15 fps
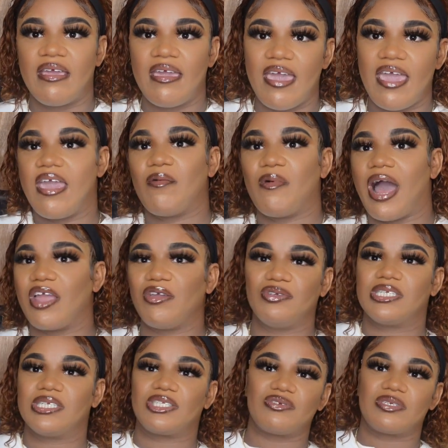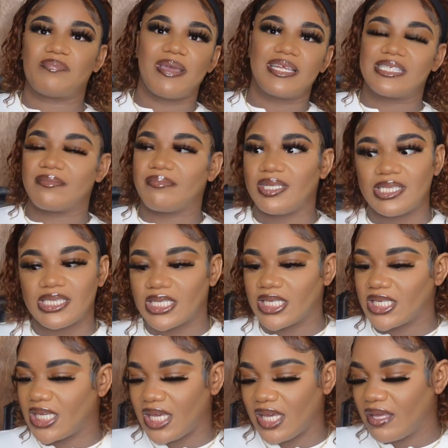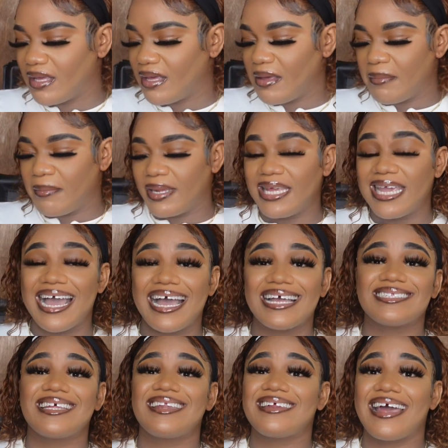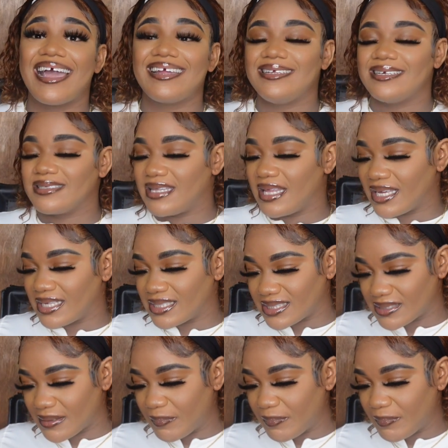Hey, why are you disrespecting me, sir? Eh, Maria, I started hiding things.